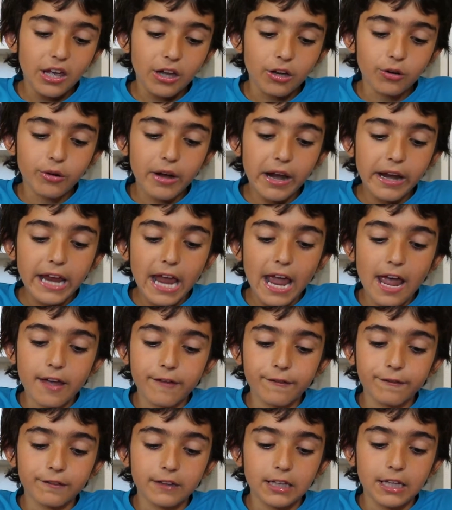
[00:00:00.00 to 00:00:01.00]
Greg
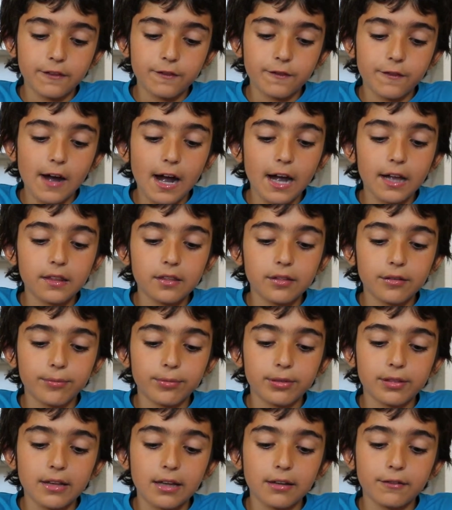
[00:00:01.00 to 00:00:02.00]
Heffley finds
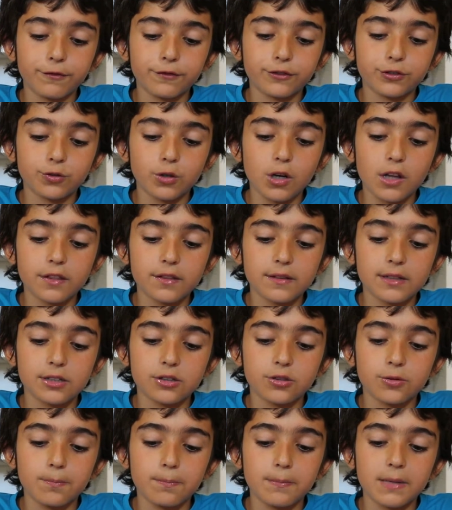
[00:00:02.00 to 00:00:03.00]
himself thrust
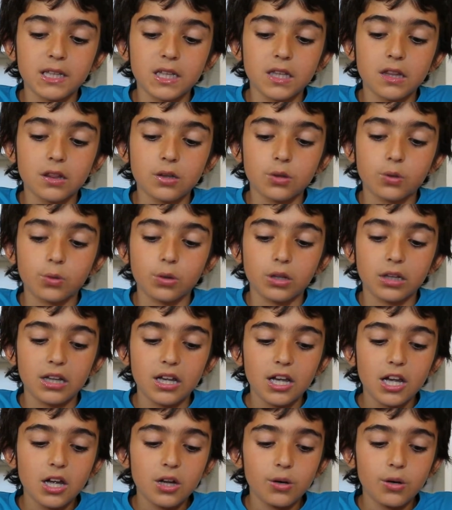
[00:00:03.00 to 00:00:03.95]
into middle school,